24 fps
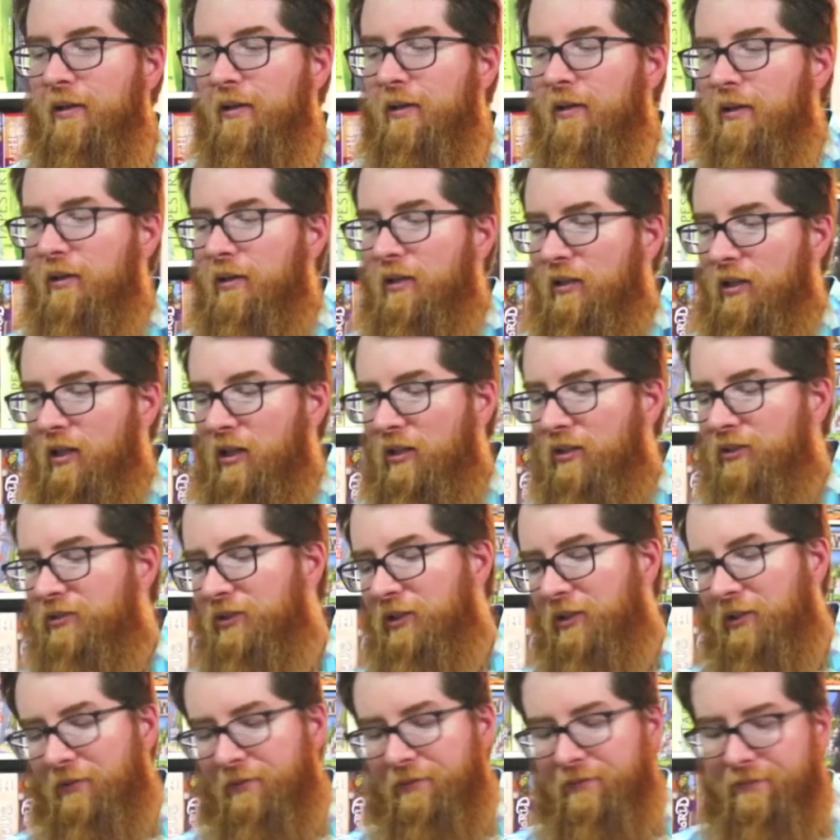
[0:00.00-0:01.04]

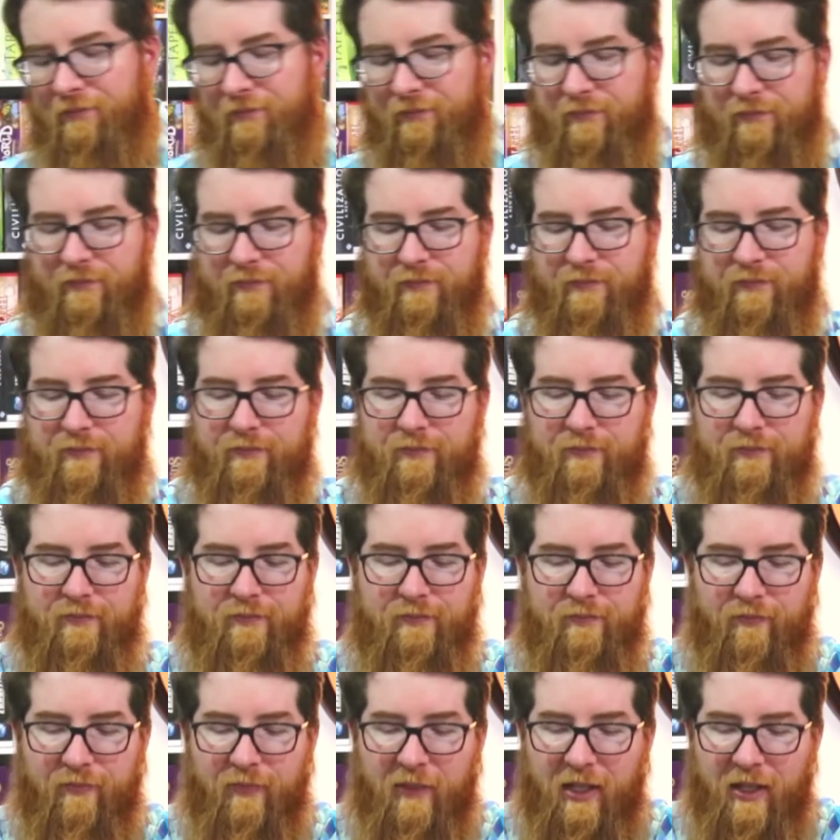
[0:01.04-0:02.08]
Carcassonne,
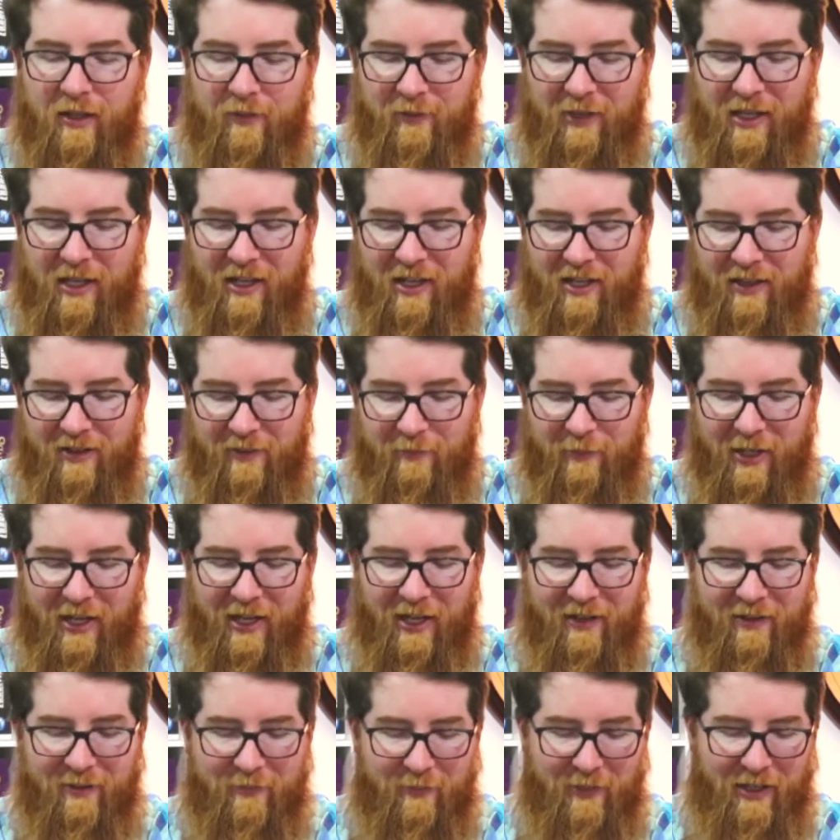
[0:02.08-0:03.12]
in my
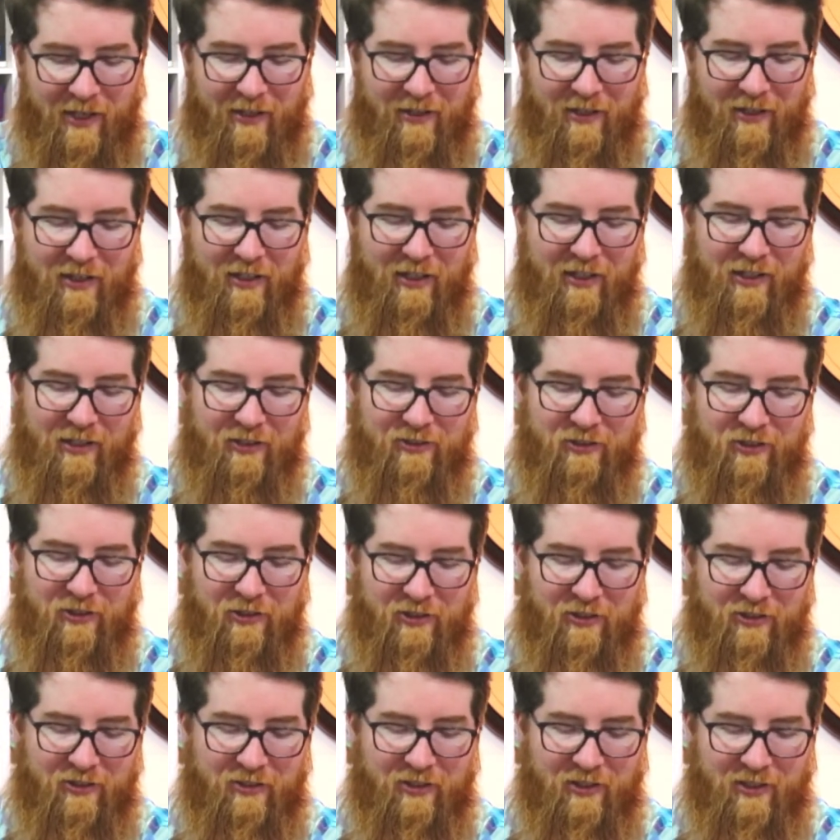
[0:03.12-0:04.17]
hilarious
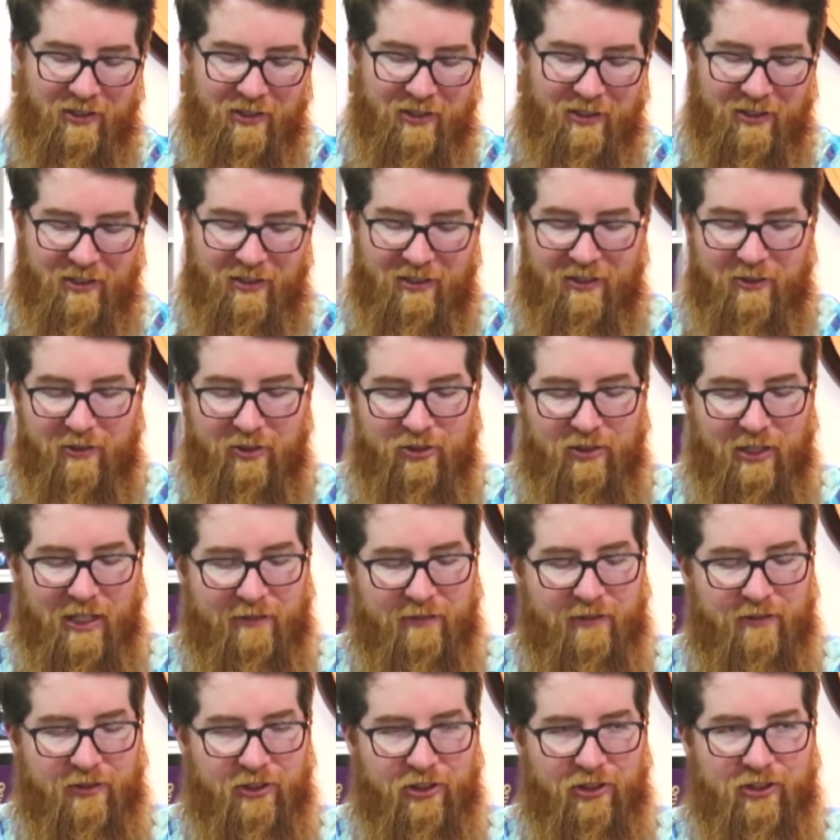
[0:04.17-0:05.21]
old travel
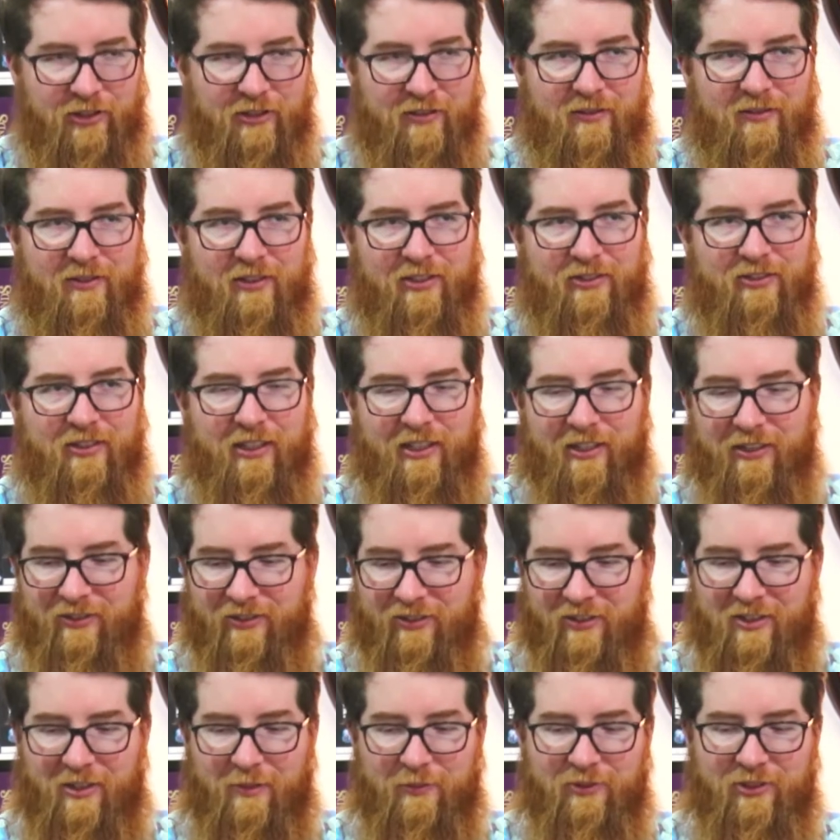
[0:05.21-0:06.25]
version, this thing
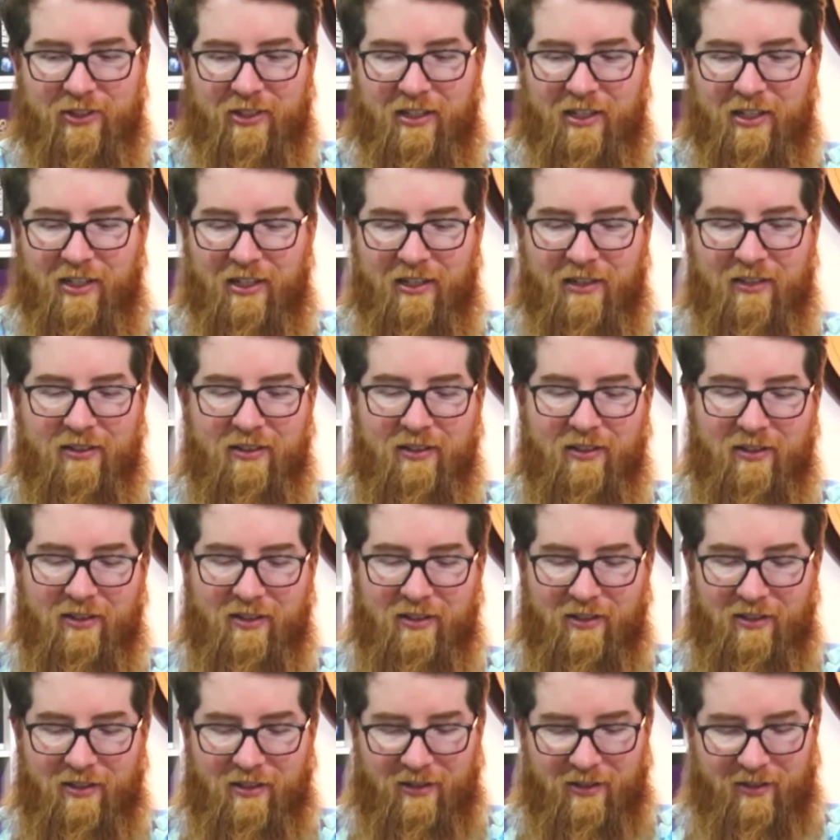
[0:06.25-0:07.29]
comes in a
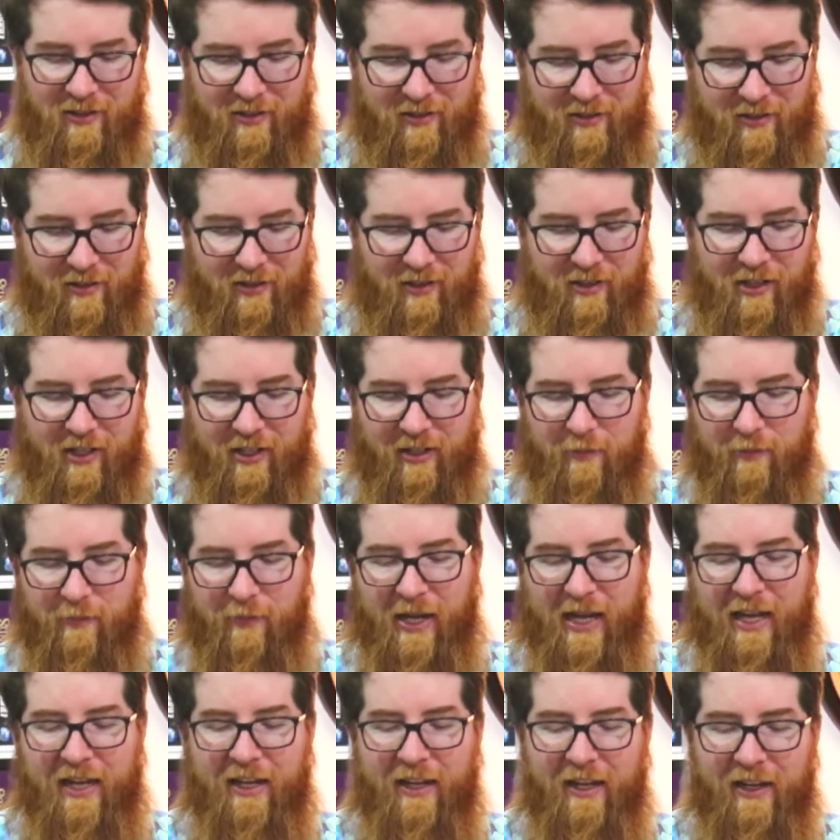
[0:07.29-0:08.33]

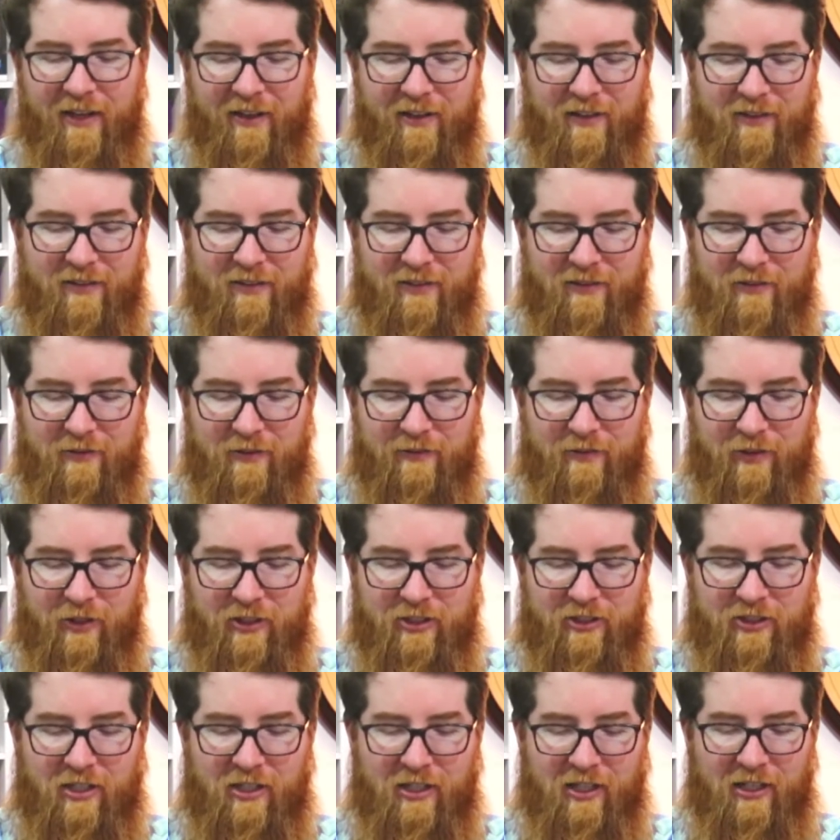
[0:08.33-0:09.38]
baggie with all the
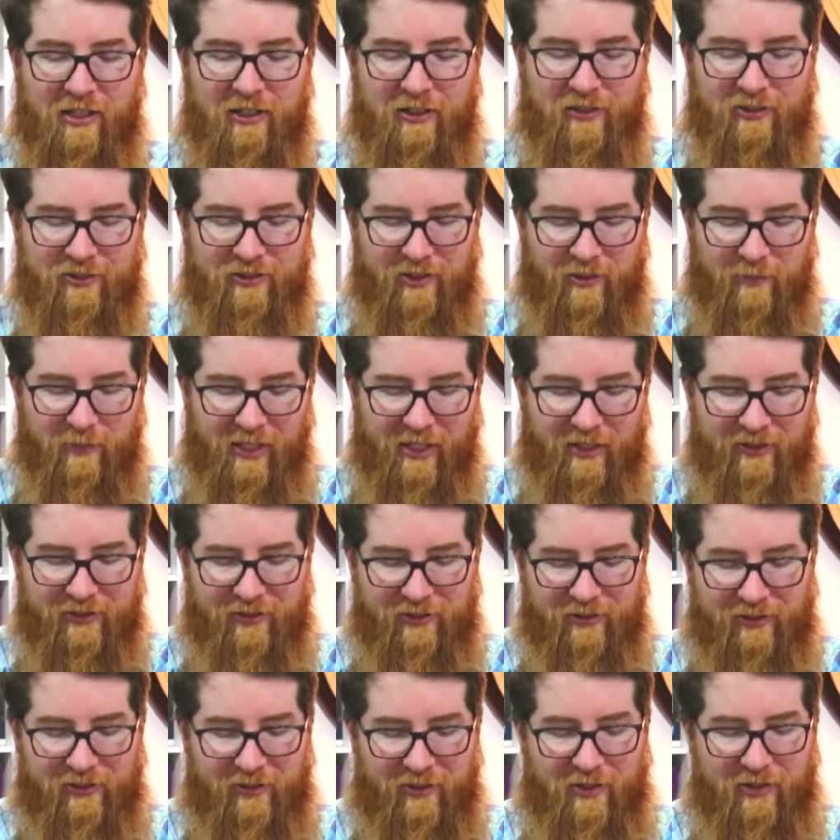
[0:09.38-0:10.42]
tiles and
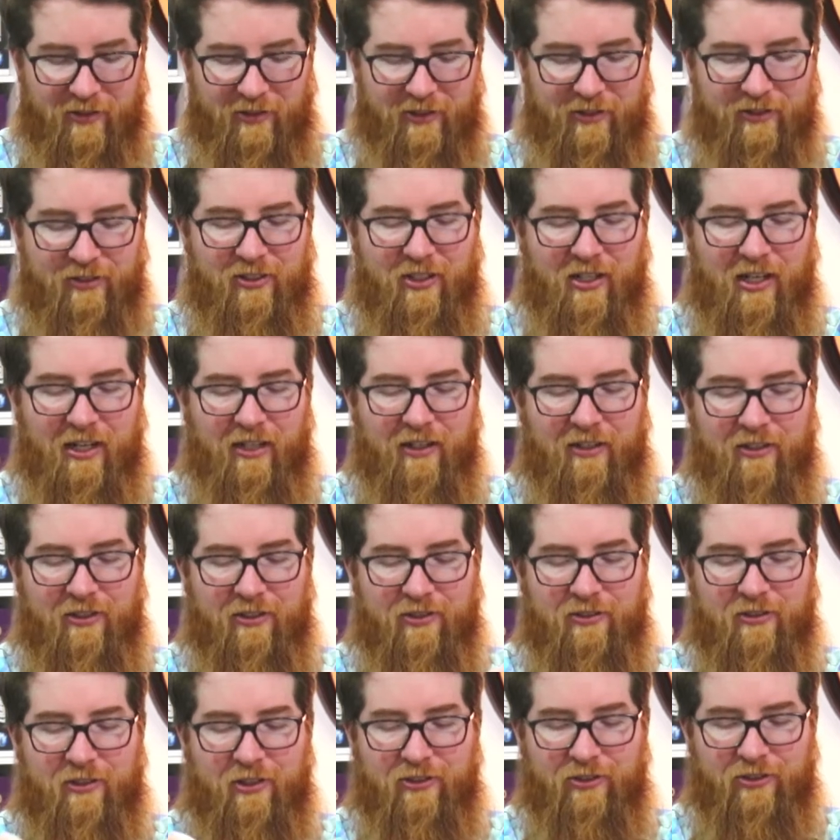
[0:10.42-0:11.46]
pieces all inside in a
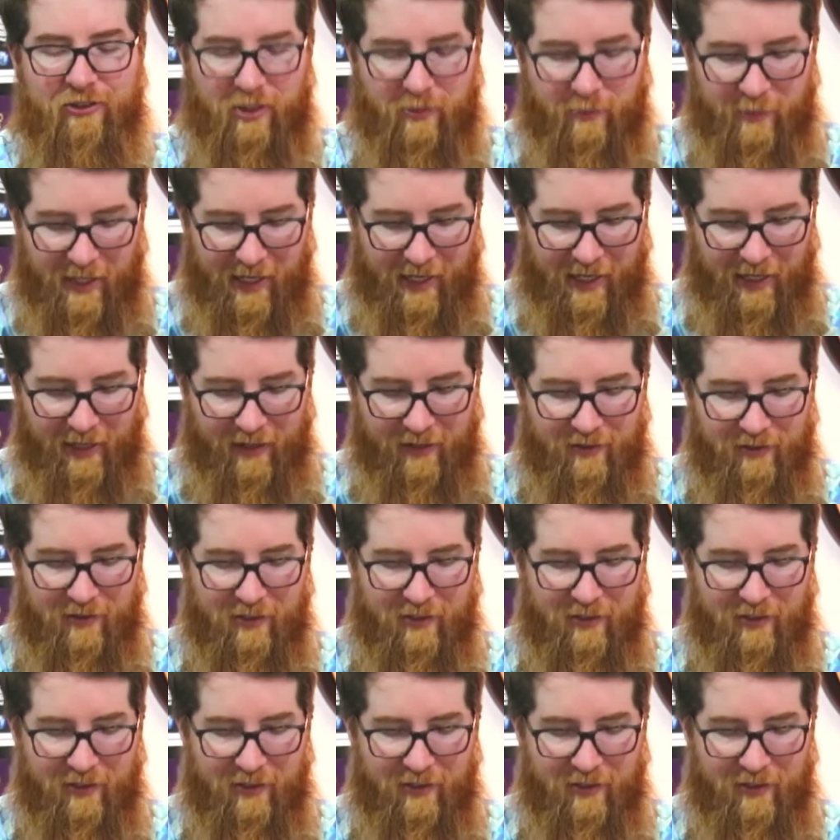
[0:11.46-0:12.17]
drawstring bag.